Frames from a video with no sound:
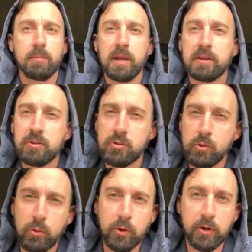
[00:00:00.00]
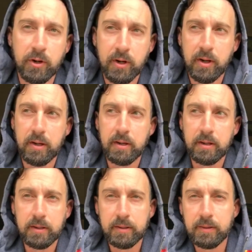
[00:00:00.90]
making sure
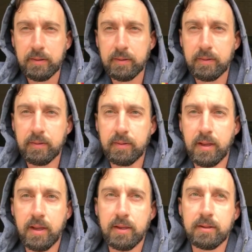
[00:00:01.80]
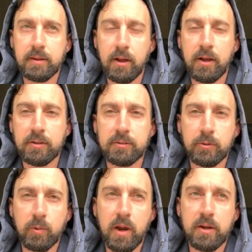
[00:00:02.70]
that us,
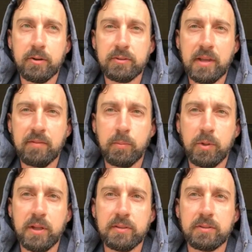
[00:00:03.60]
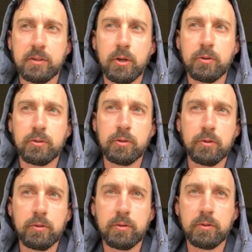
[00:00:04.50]
the riders, have a place to go
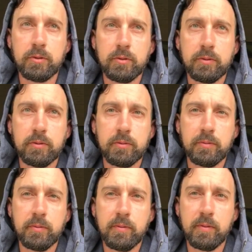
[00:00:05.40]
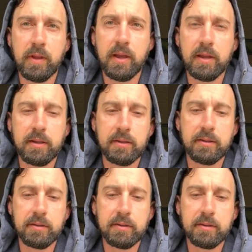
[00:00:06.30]
to that